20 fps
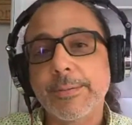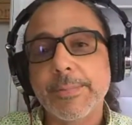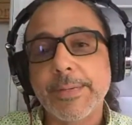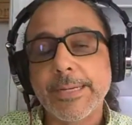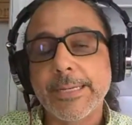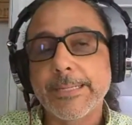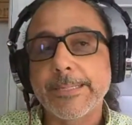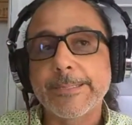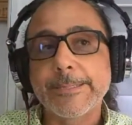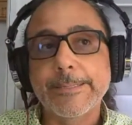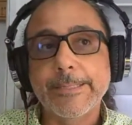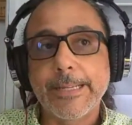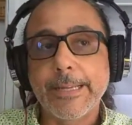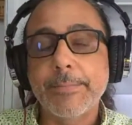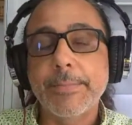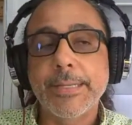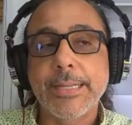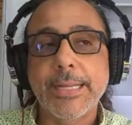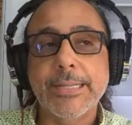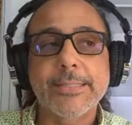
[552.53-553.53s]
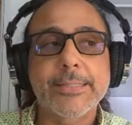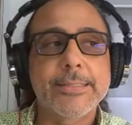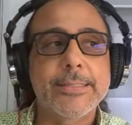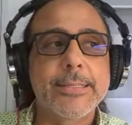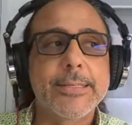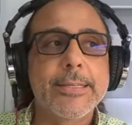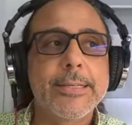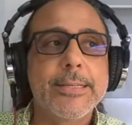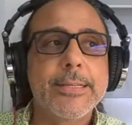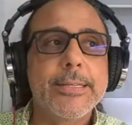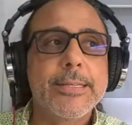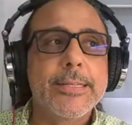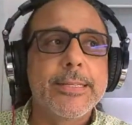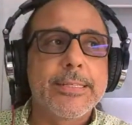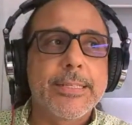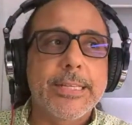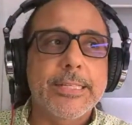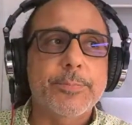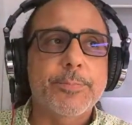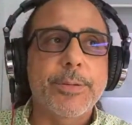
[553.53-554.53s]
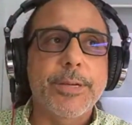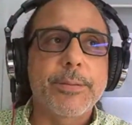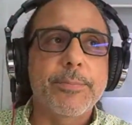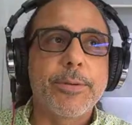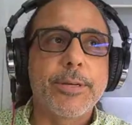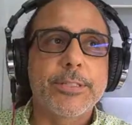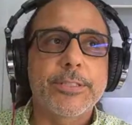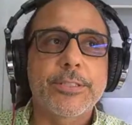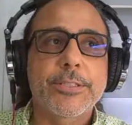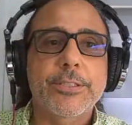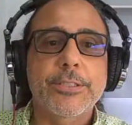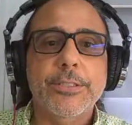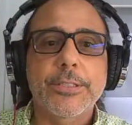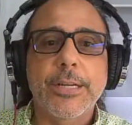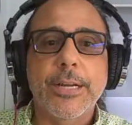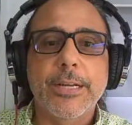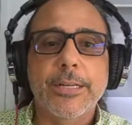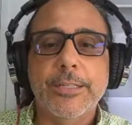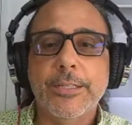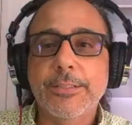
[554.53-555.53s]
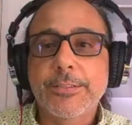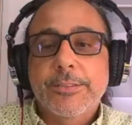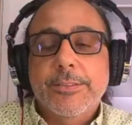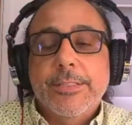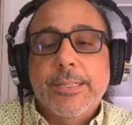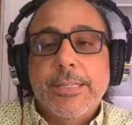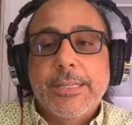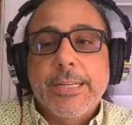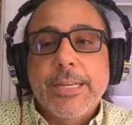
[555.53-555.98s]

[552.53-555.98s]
I mean that's pretty much, because